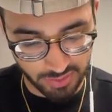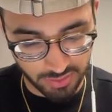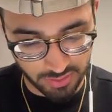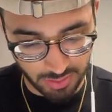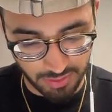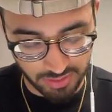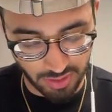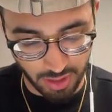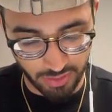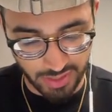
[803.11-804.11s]
So it's going to be
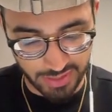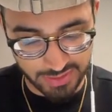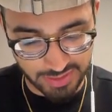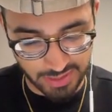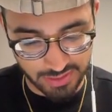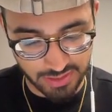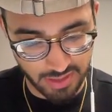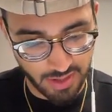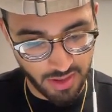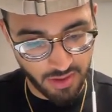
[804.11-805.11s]
$1.80
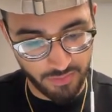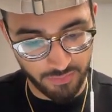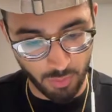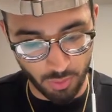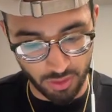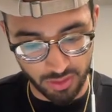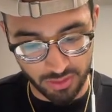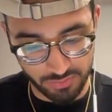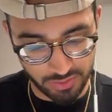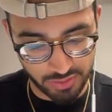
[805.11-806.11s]
for
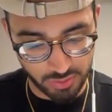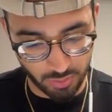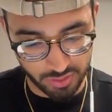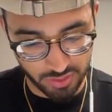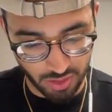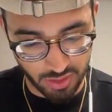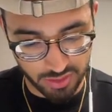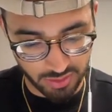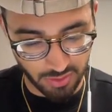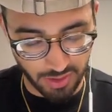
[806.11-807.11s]
the store's
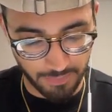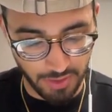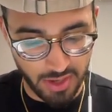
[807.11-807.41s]
cost, okay?